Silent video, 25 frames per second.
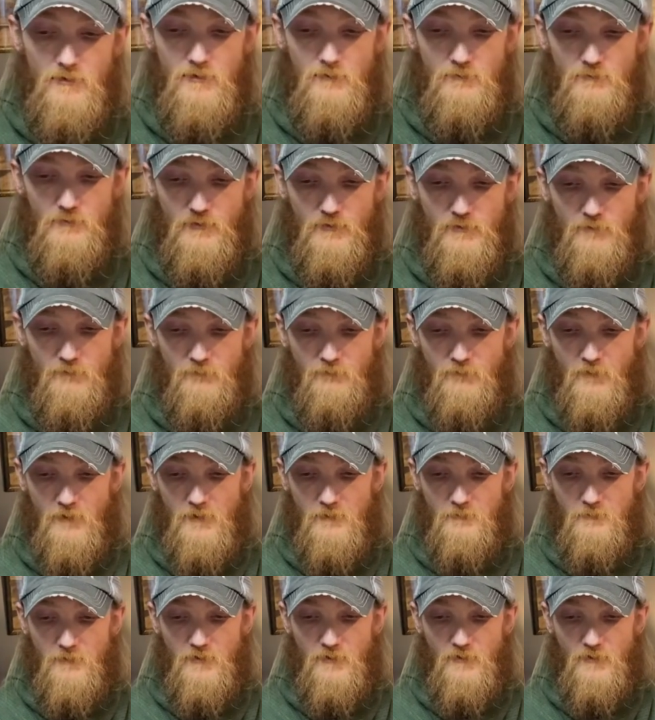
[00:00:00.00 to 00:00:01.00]
You can
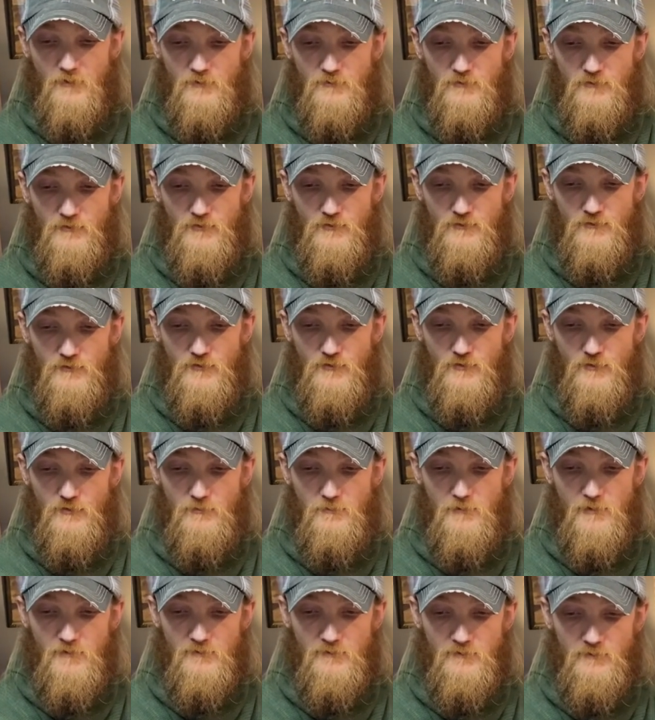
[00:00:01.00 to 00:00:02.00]
find me on YouTube,
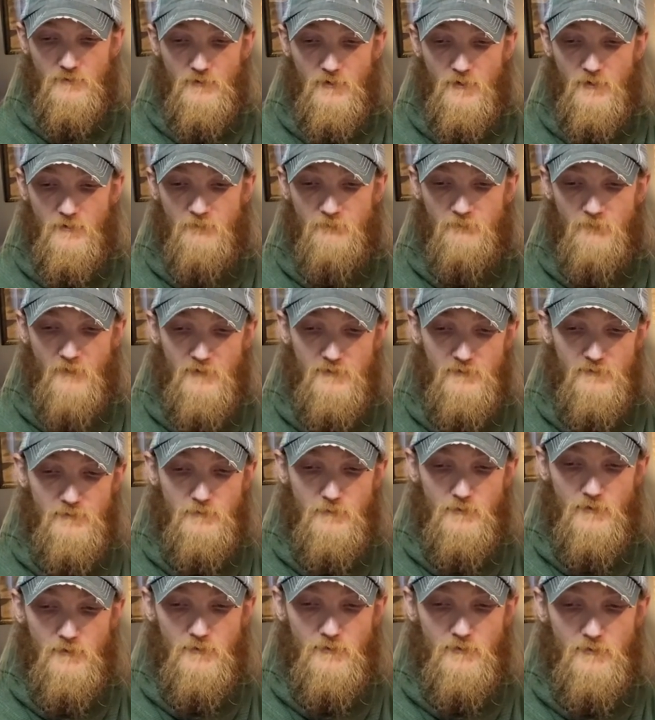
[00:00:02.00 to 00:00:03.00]
Instagram,
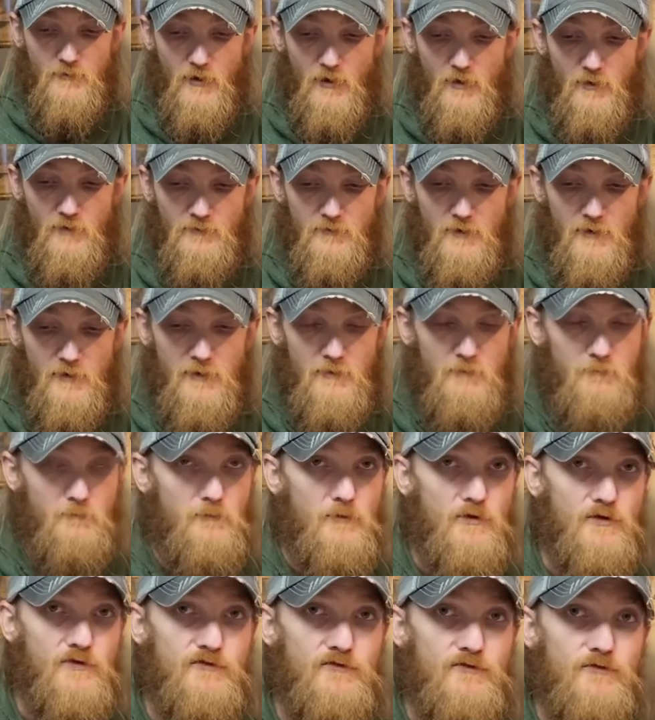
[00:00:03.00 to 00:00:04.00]
Facebook, all that.
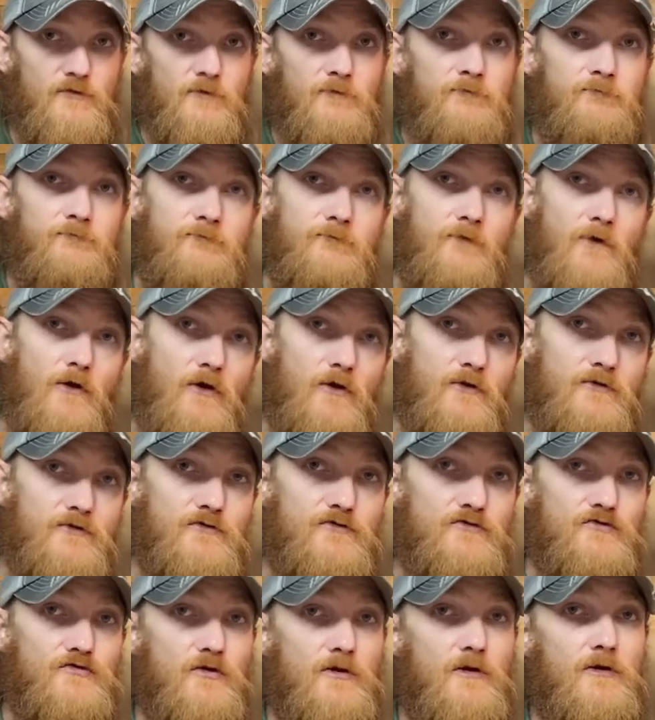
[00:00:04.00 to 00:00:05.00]
Mischief on the
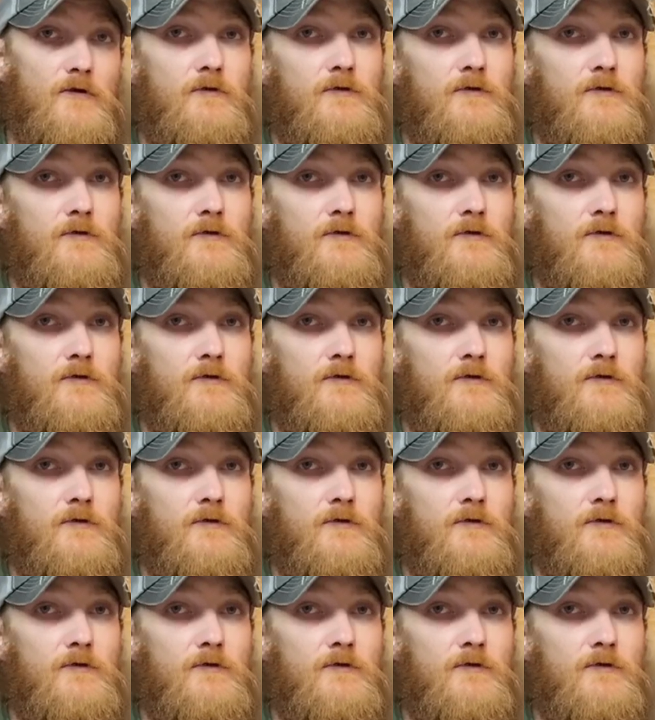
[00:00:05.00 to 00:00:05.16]
Trail.